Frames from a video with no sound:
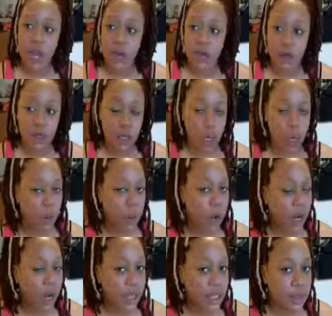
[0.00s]
If you don't
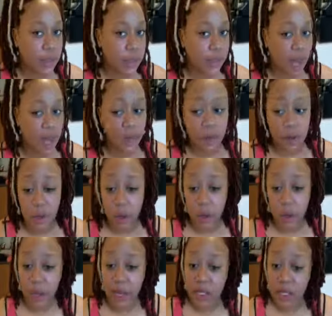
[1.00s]
wear an SPF,
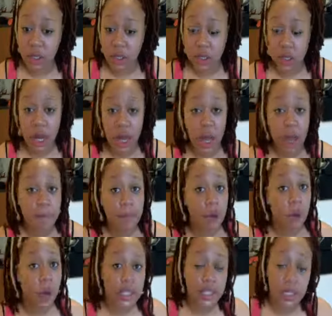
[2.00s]
you're wasting your time,
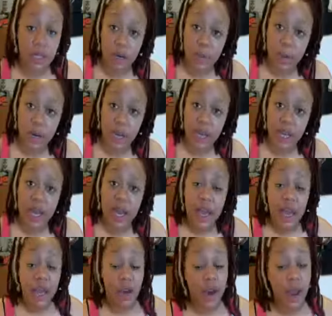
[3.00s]
you're wasting your money,
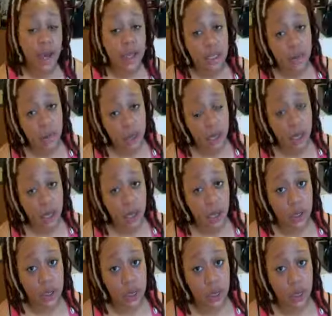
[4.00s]
and you're actually making your
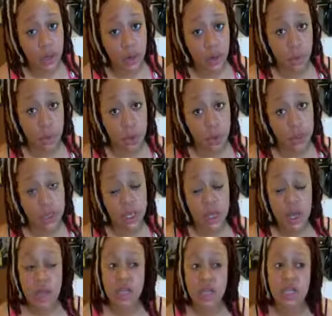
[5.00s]
skin a little
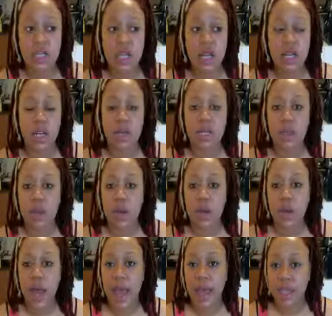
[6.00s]
worse. The sun is
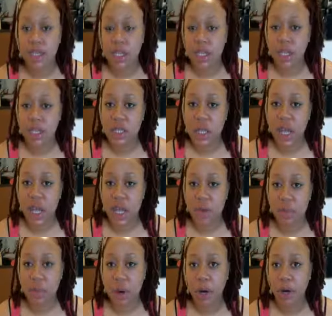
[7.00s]
what ages
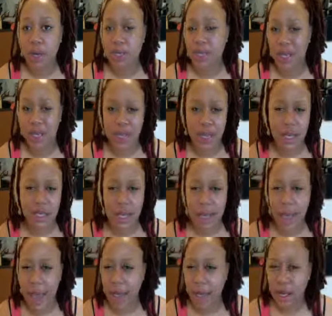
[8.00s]
and burns like things
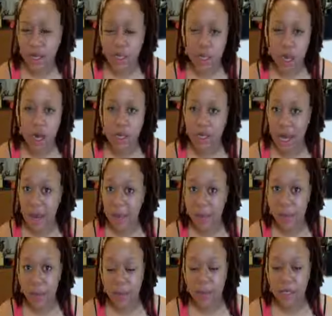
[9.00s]
like acne scars and
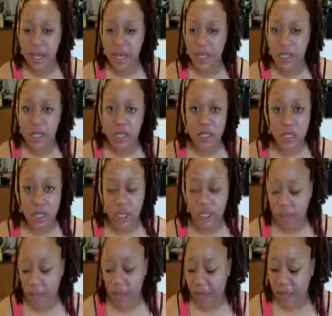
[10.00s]
hyperpigmentation,
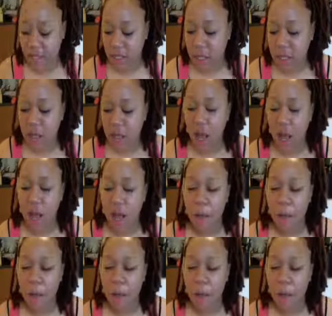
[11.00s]
sunspots.